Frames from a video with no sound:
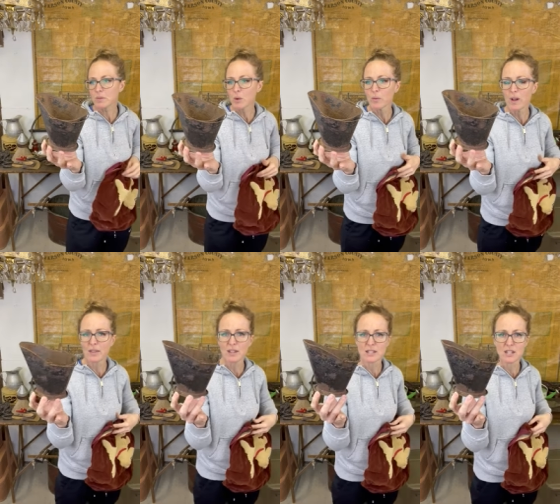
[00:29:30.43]
We've got
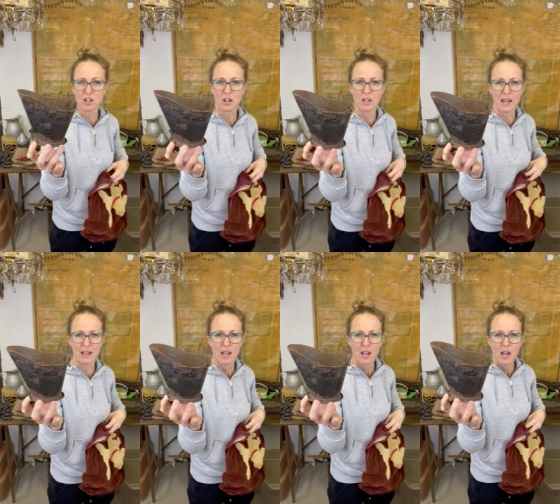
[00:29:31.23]
this little like
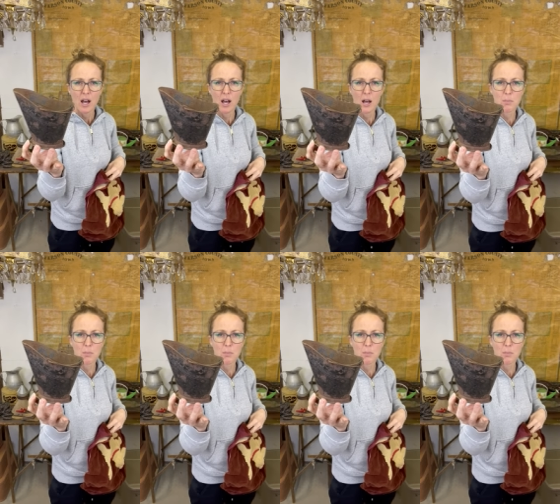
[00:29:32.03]
uh,